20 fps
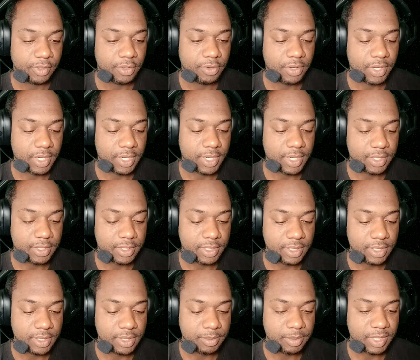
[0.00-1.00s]
create this a
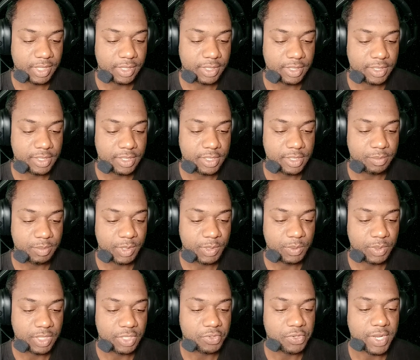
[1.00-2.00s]
little bit of distance
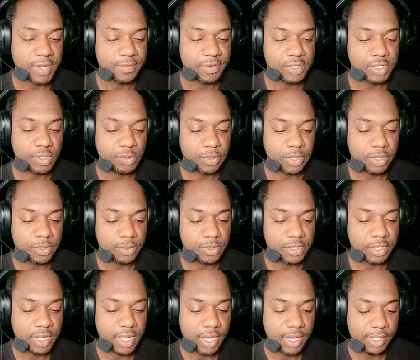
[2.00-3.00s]
between drivers so we don't
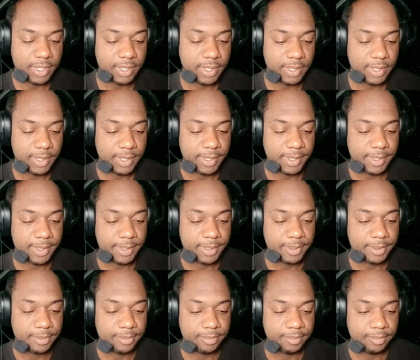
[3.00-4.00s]
stock.
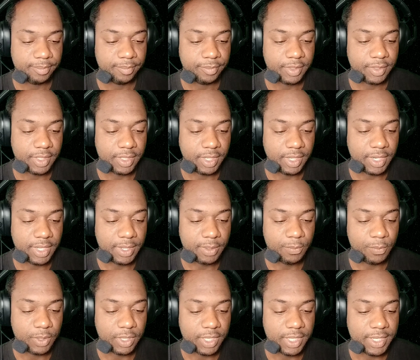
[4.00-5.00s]
And
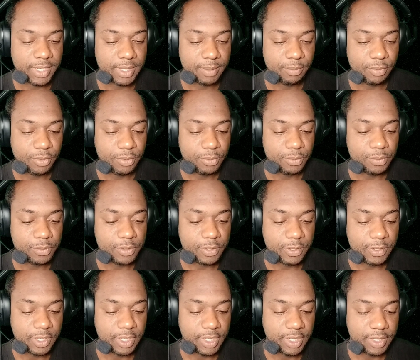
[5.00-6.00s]
we'll let them cruise
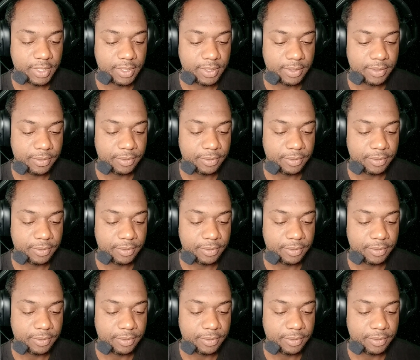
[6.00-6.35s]
on in.